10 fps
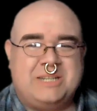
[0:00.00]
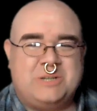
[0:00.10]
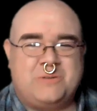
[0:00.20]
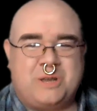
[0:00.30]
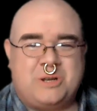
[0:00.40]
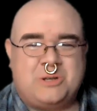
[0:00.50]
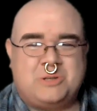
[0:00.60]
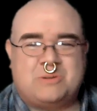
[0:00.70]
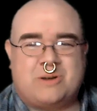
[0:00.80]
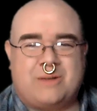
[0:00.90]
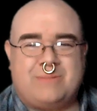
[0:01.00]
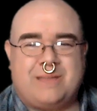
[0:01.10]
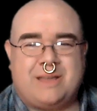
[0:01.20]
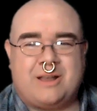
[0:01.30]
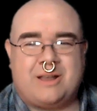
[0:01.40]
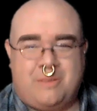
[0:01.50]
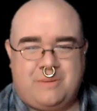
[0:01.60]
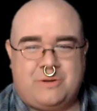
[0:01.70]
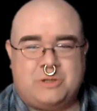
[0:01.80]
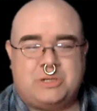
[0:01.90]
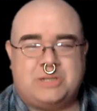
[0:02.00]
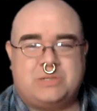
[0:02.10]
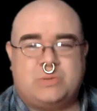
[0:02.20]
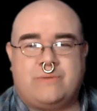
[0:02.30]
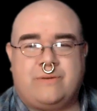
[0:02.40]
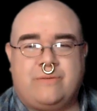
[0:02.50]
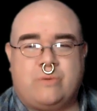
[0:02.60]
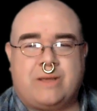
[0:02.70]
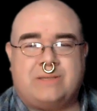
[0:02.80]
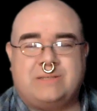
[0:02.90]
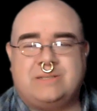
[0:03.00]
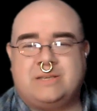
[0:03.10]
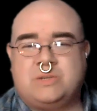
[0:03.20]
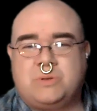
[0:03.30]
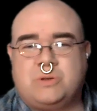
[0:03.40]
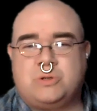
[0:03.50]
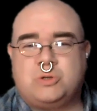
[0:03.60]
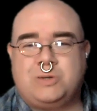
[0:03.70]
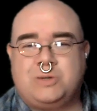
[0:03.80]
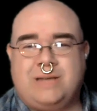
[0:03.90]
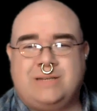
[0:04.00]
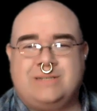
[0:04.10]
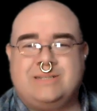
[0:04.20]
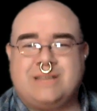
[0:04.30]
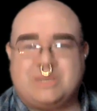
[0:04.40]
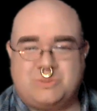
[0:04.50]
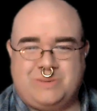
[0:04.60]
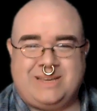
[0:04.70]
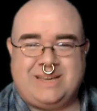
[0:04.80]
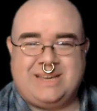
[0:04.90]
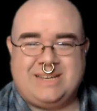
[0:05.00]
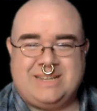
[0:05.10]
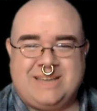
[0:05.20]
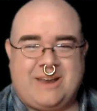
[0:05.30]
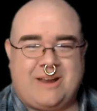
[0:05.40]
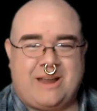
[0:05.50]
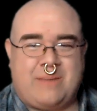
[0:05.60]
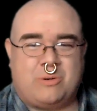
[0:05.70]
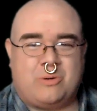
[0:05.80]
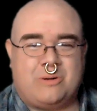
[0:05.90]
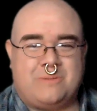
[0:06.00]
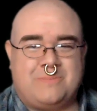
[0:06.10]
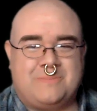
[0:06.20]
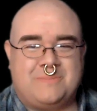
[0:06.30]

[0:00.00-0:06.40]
Don't forget to subscribe, like, and comment for your chance to win a free forecasting session with yours truly. And until next week, take care, Capricorn.